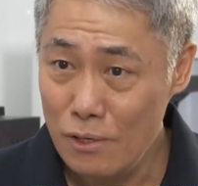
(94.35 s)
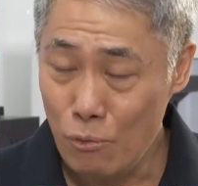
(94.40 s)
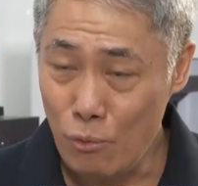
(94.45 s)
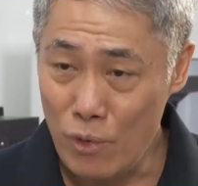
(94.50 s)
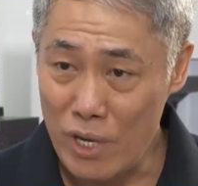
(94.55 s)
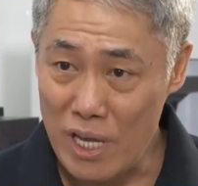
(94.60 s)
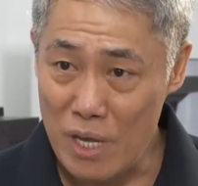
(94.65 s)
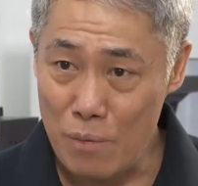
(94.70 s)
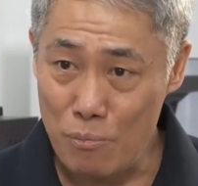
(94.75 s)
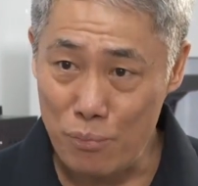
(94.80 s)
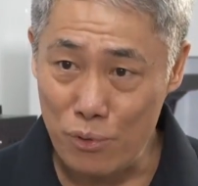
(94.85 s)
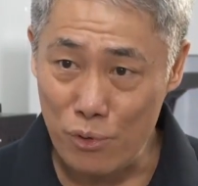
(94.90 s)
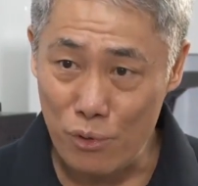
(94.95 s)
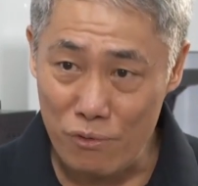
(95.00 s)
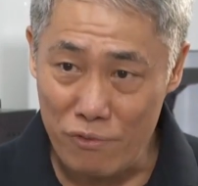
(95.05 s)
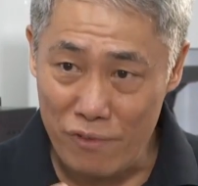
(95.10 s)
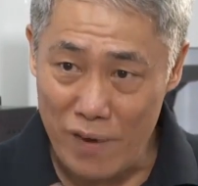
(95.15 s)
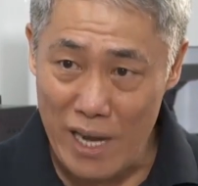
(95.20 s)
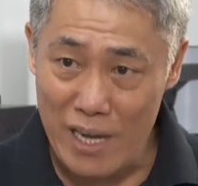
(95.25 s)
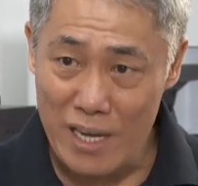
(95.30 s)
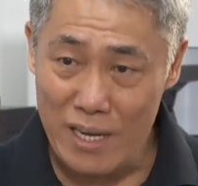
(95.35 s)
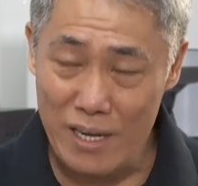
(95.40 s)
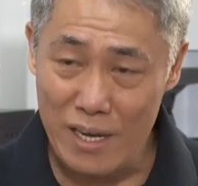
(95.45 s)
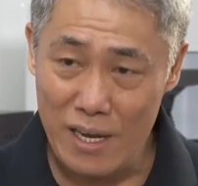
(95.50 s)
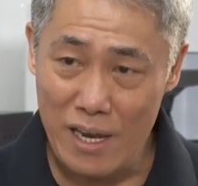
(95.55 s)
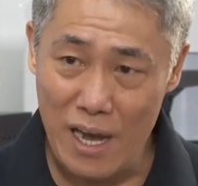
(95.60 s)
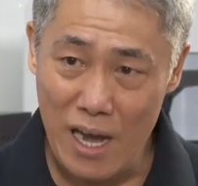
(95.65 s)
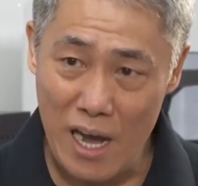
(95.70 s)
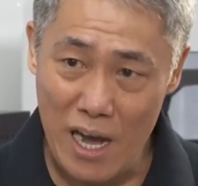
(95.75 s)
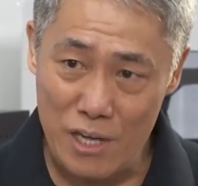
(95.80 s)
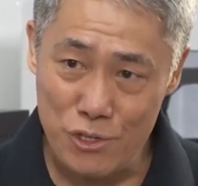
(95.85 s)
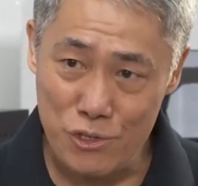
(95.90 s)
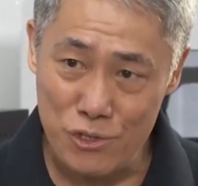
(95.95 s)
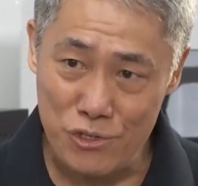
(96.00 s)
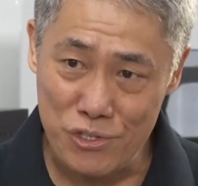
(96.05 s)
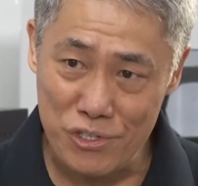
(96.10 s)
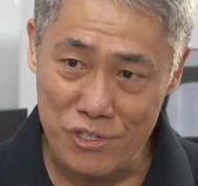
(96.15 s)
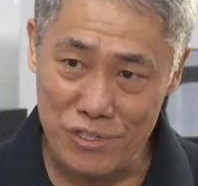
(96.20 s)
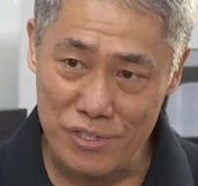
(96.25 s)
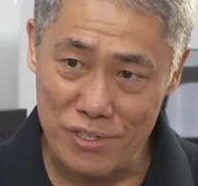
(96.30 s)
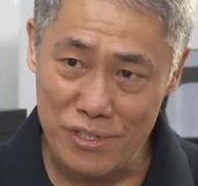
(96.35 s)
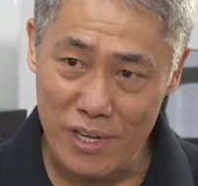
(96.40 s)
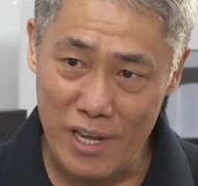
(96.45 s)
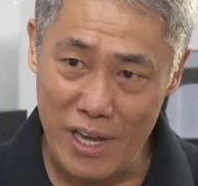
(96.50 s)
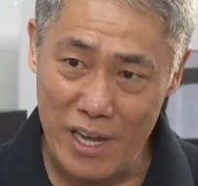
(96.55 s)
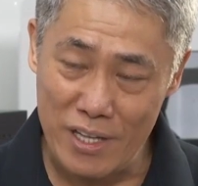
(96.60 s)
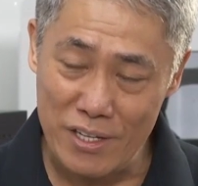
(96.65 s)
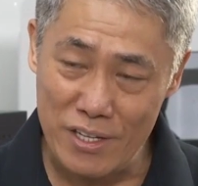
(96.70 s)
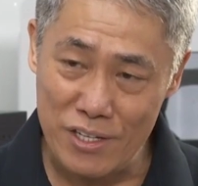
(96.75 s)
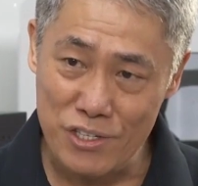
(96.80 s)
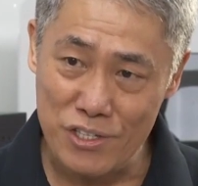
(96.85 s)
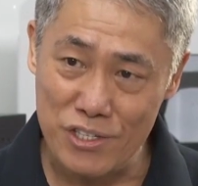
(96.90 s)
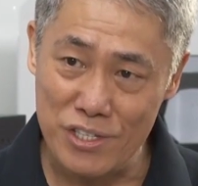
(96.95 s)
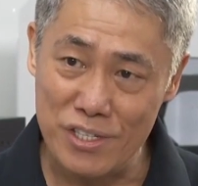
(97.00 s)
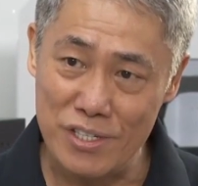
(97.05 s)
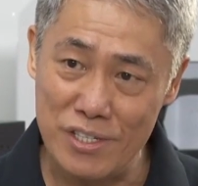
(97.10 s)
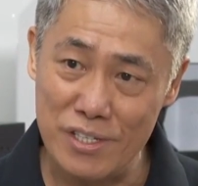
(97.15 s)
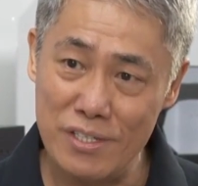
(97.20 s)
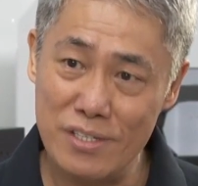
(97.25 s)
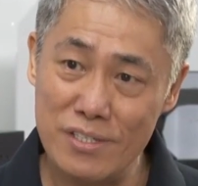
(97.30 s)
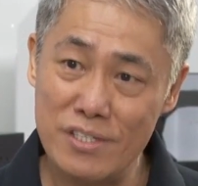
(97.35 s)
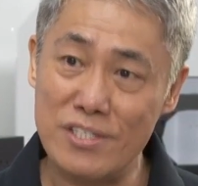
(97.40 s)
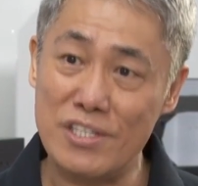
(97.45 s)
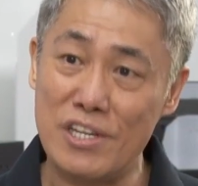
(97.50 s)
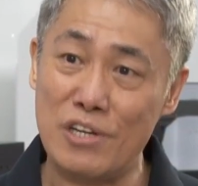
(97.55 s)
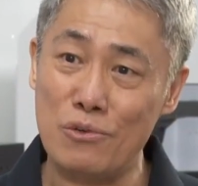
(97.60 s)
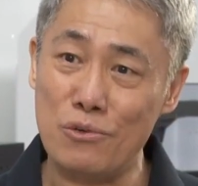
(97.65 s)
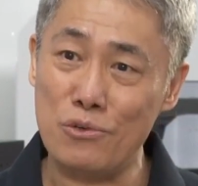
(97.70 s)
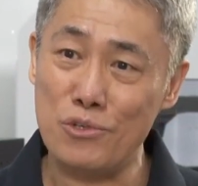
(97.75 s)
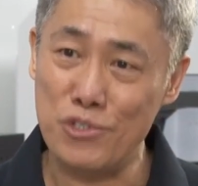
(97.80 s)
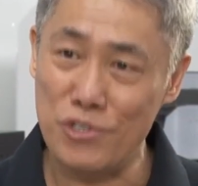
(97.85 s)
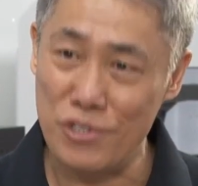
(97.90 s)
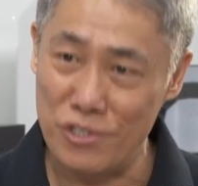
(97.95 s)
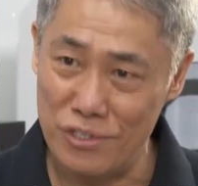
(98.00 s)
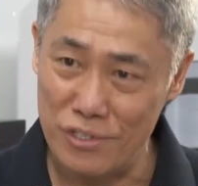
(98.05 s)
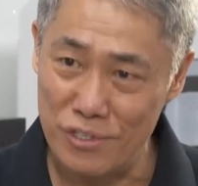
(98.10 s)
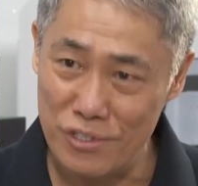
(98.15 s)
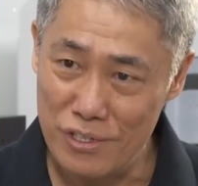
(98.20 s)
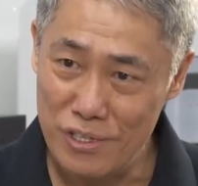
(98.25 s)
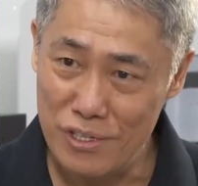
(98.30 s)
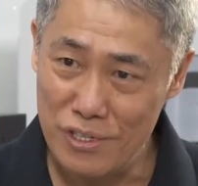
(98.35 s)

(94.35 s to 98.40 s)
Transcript: We can provide hydrogen energy solution